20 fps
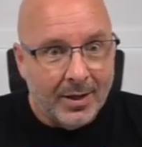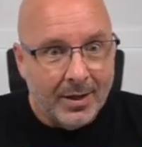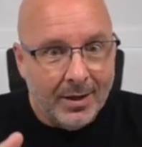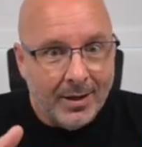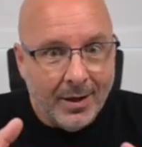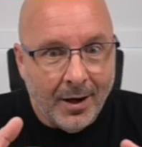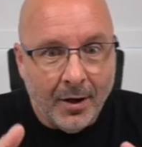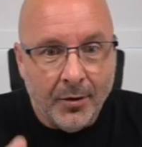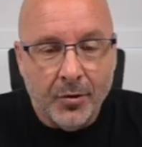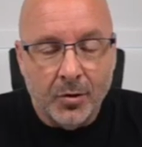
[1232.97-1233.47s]

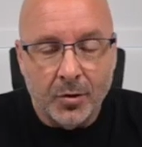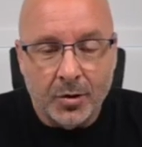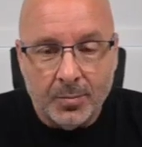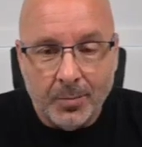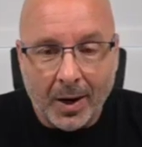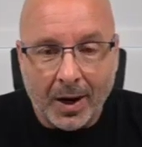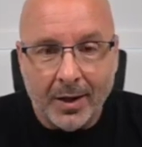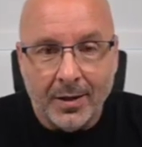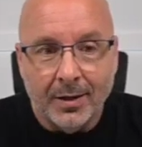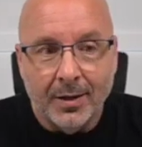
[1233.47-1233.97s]
others
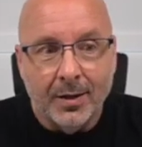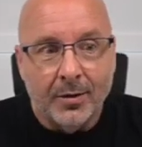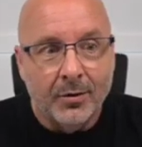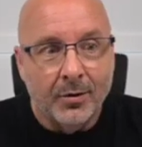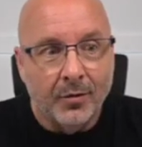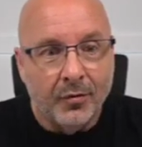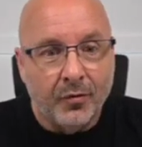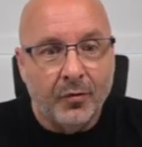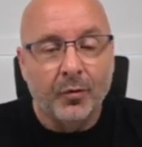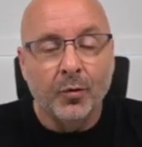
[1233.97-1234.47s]
by the
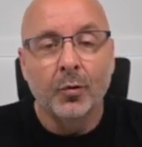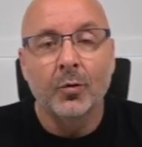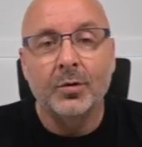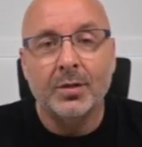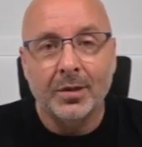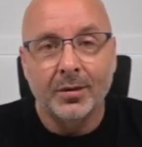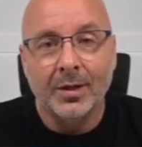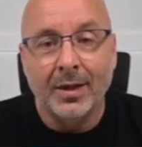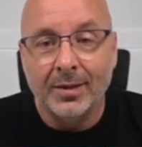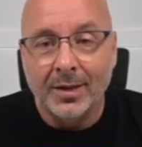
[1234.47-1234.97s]
fruit
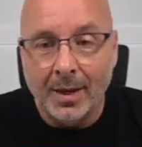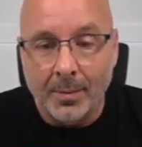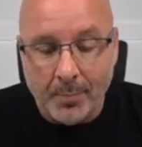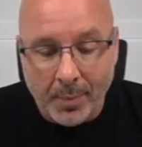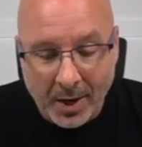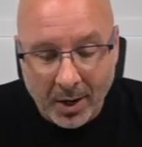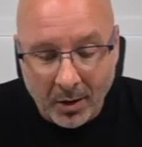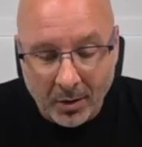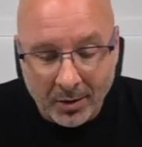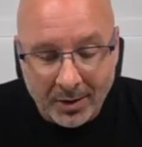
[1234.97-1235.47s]
that they
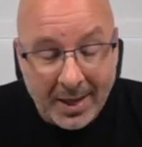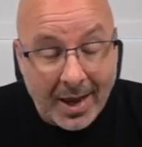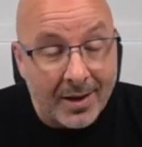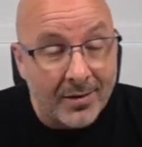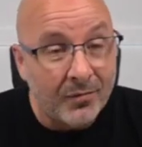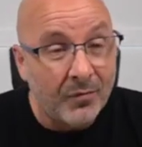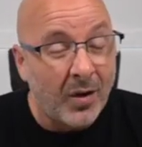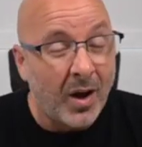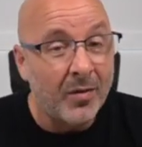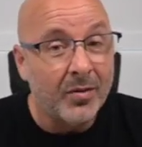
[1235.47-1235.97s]
bear. And
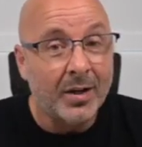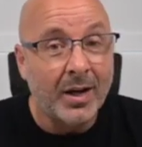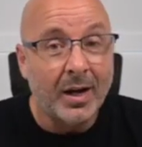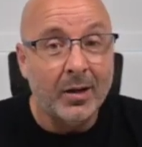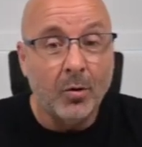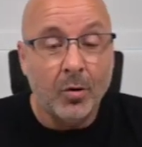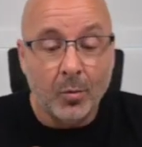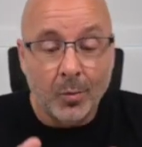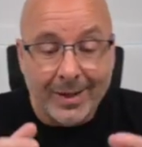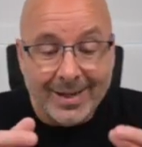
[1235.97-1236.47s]
that, Father God,
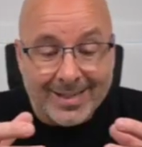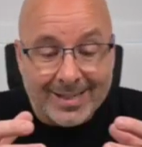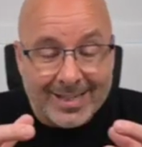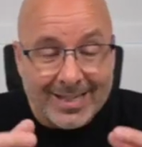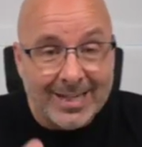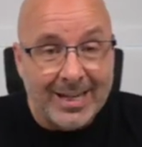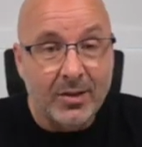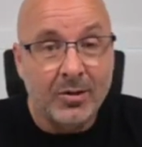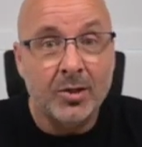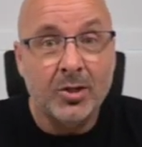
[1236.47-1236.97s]
Lord, we can
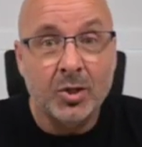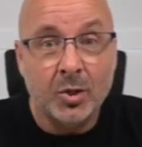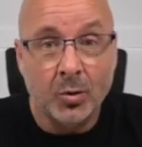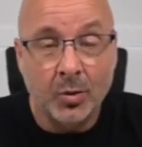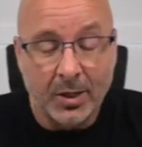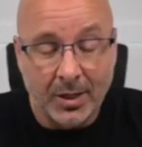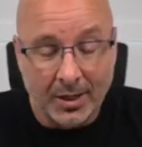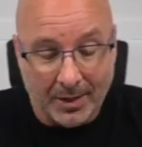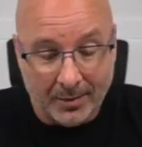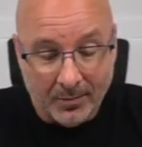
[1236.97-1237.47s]
see the
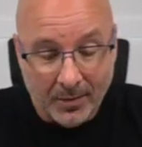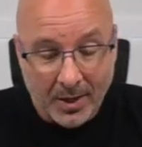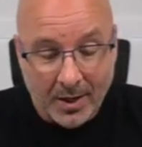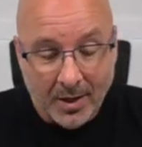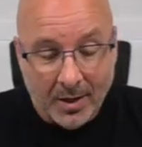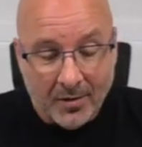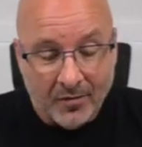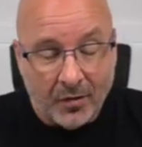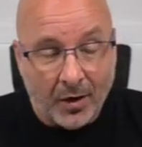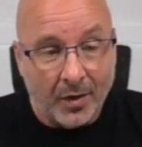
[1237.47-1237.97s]
tree,
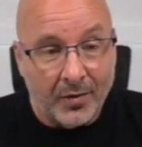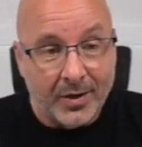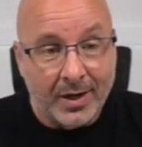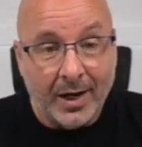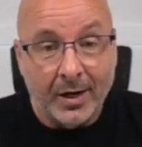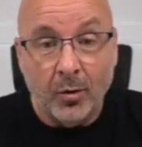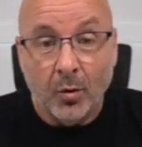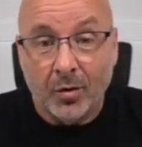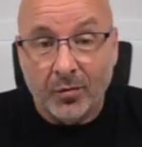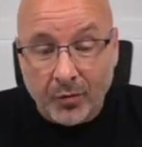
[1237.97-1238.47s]
Father
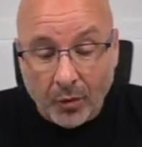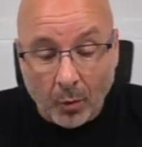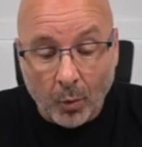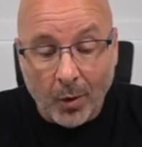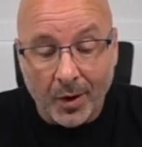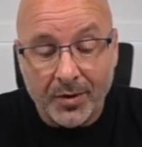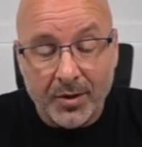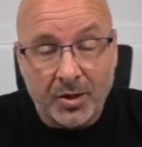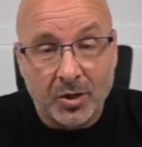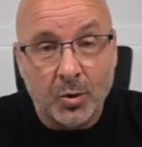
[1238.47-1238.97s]
God, Lord, for
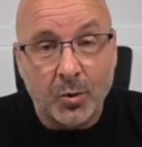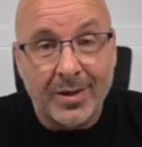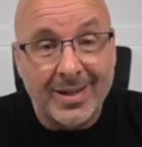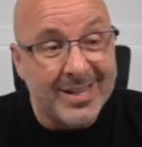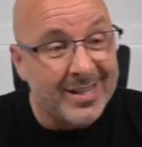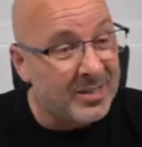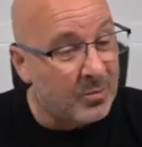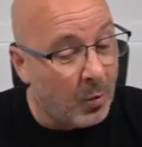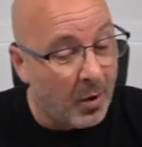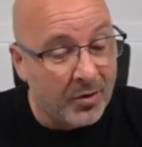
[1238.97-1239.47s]
what the tree
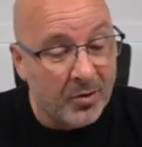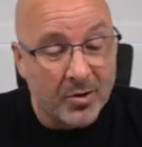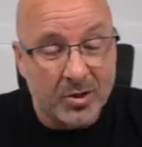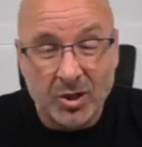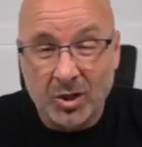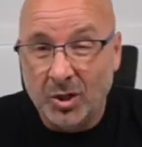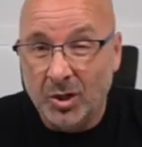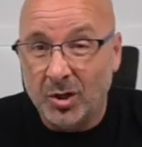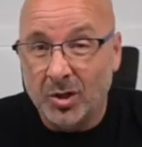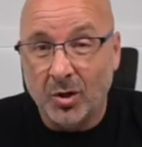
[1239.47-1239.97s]
is, whether it's
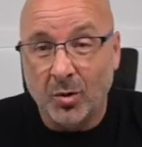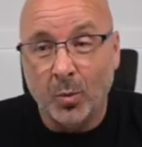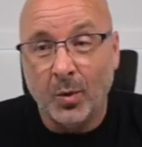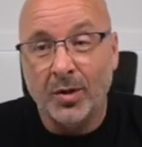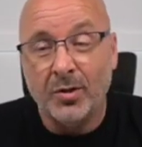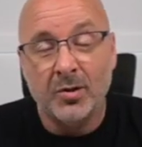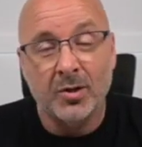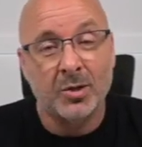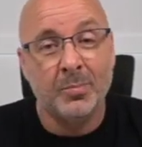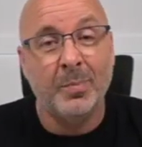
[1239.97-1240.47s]
good or
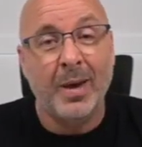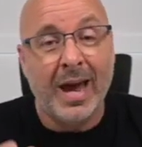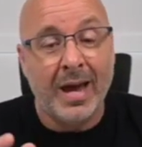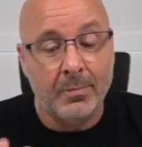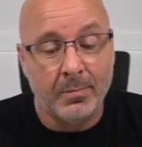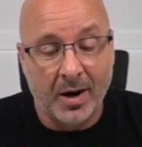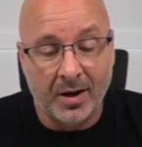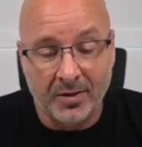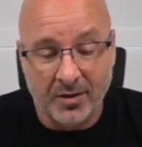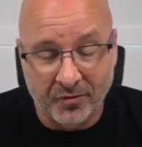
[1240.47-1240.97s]
whether it's bad,
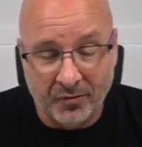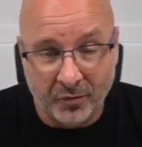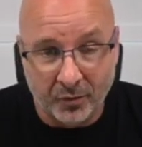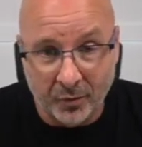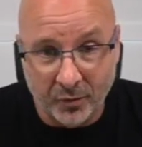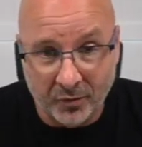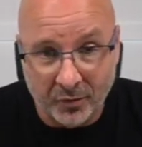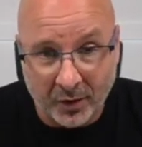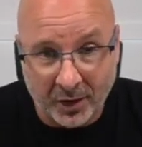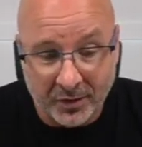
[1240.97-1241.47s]
by the
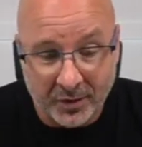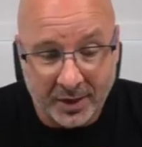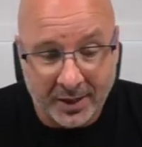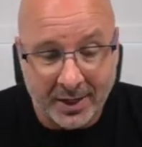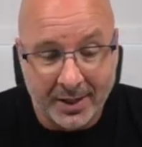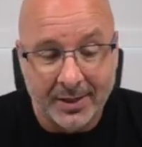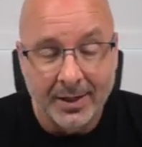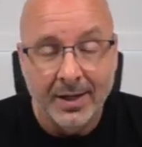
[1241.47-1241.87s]
fruit, Father God.